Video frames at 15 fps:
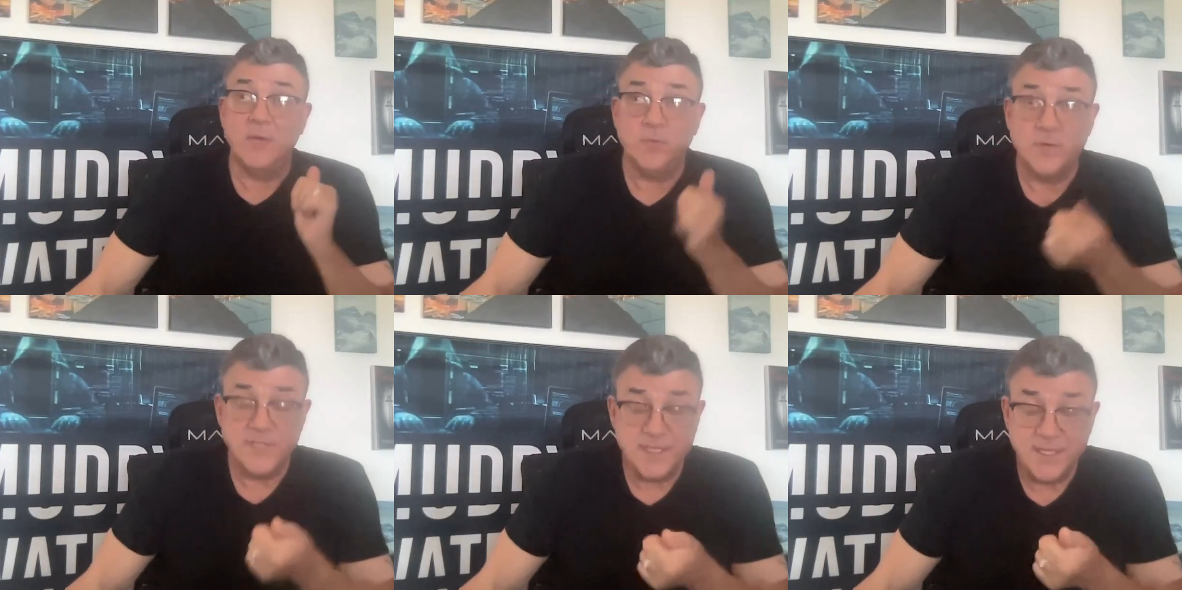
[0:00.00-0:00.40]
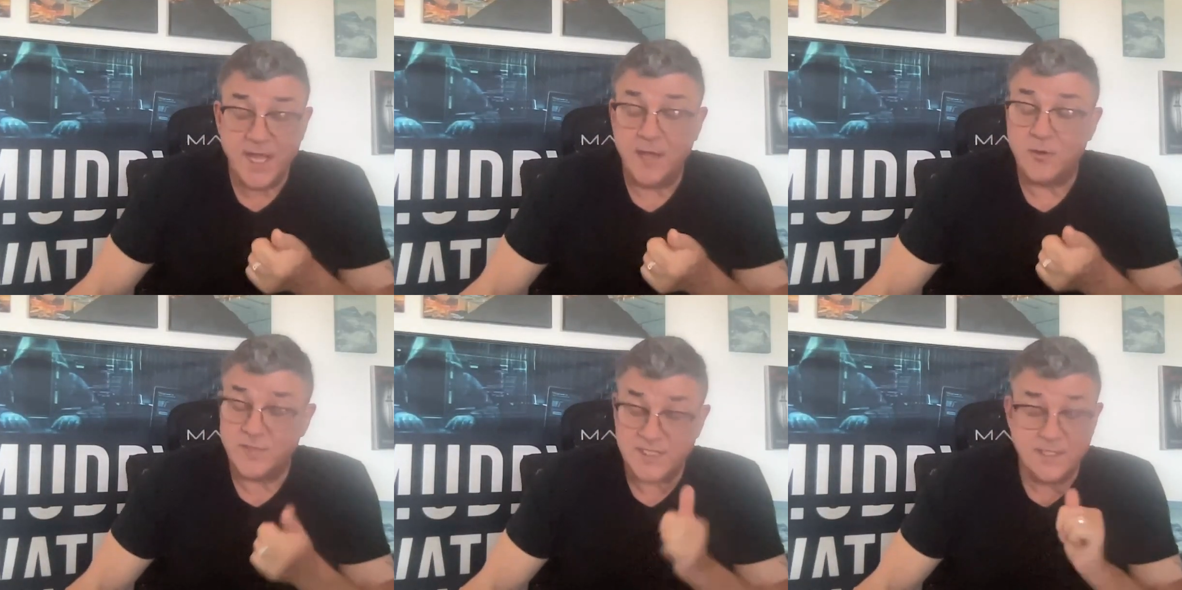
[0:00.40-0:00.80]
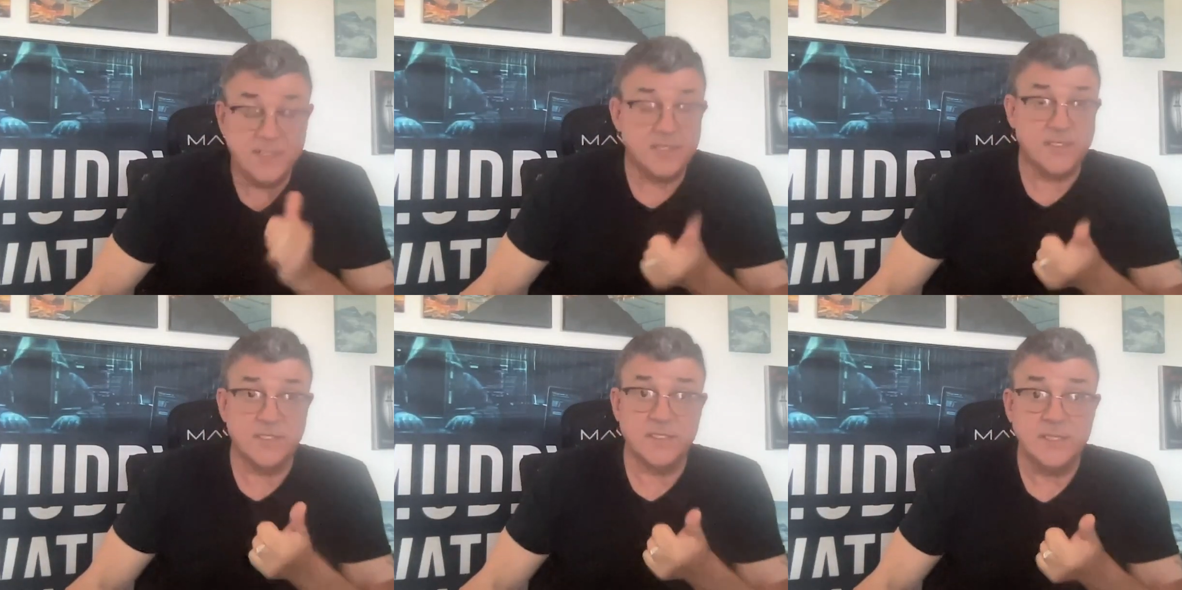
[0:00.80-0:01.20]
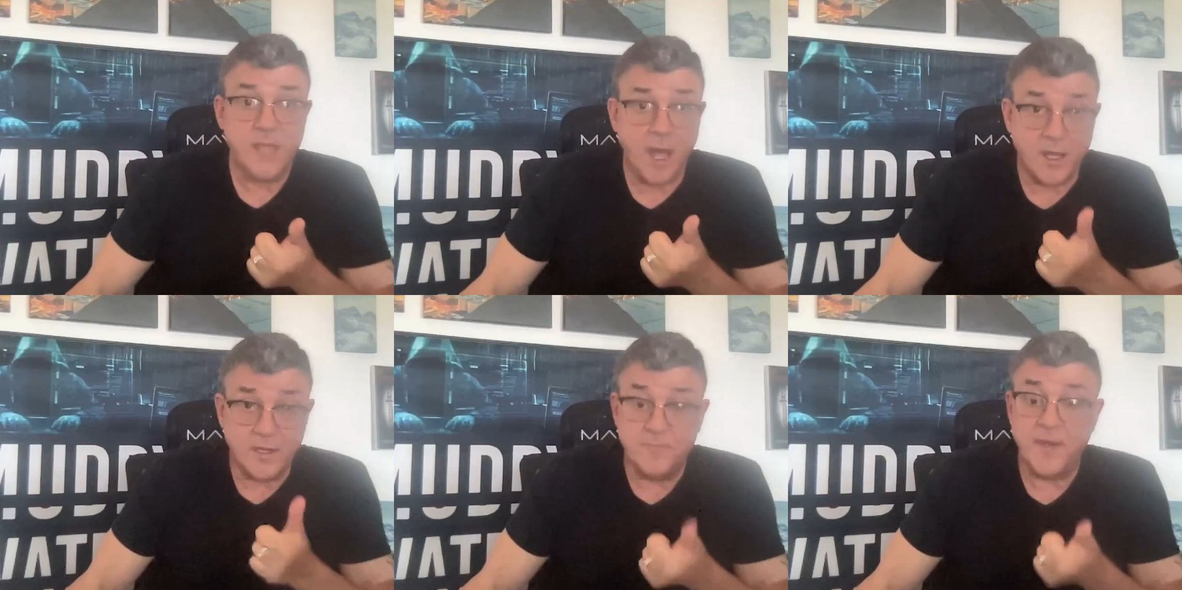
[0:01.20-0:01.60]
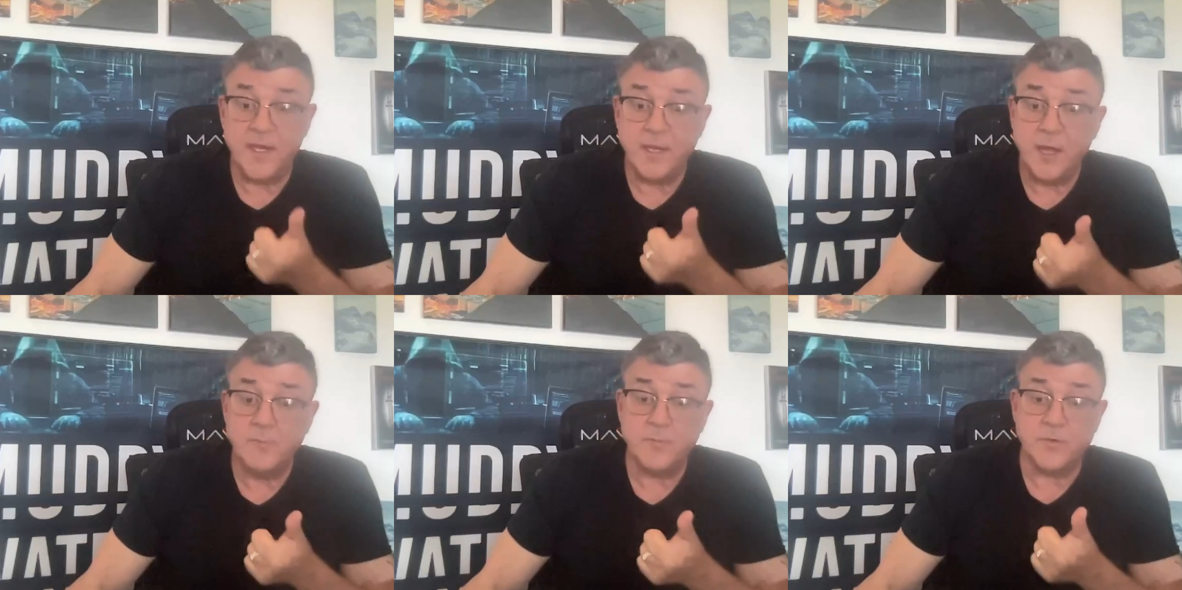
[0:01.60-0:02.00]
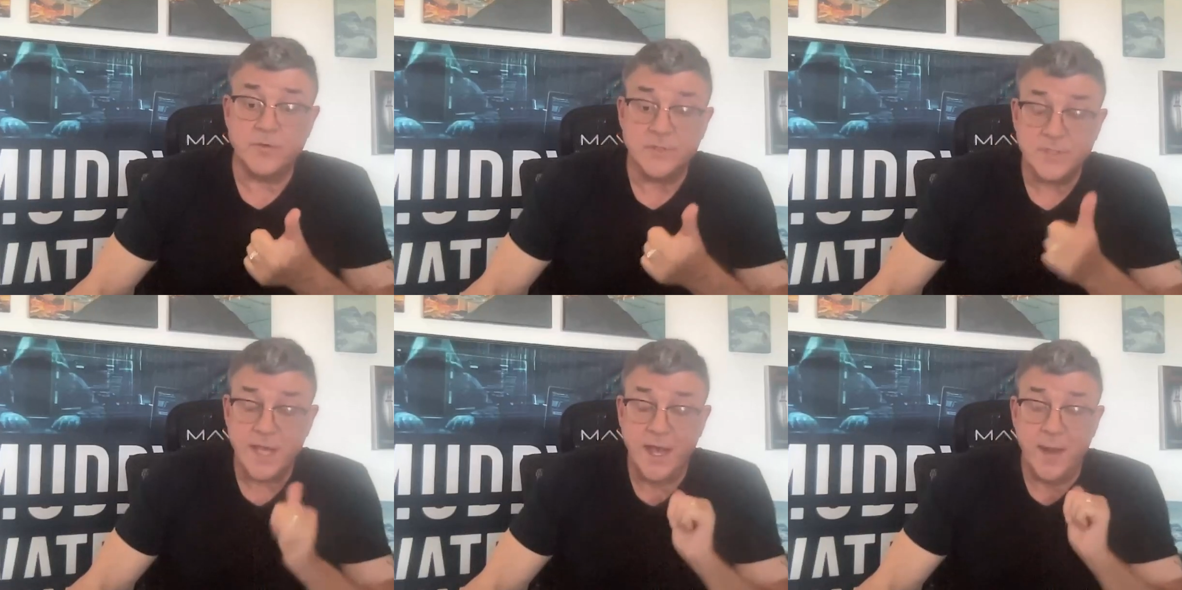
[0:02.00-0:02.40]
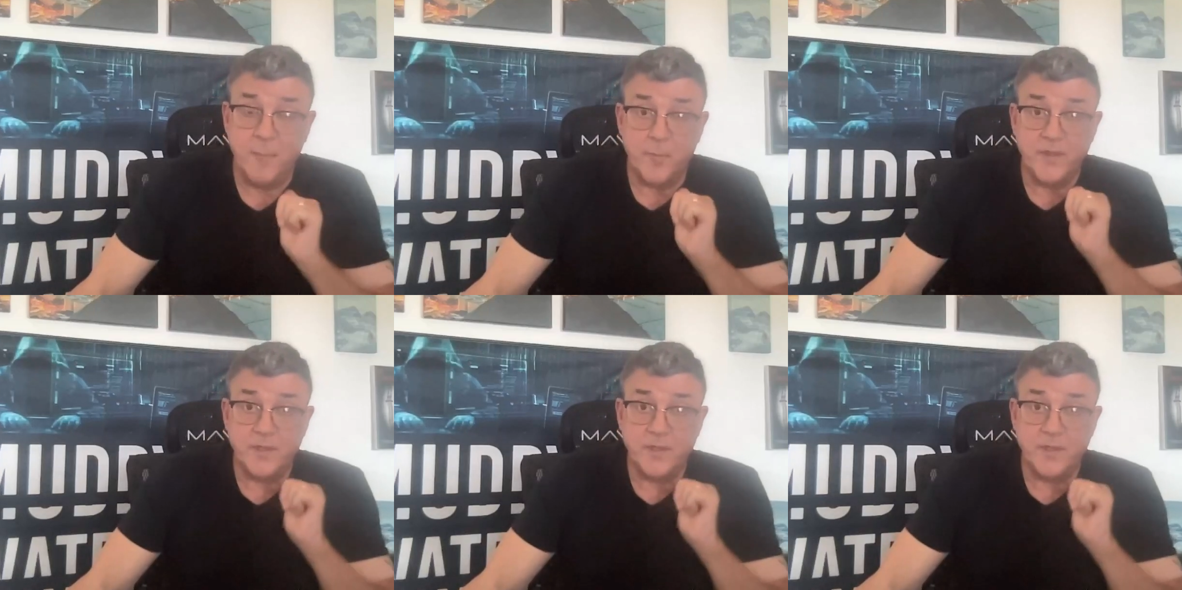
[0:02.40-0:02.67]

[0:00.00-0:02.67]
it was announced, and this is not in my numbers,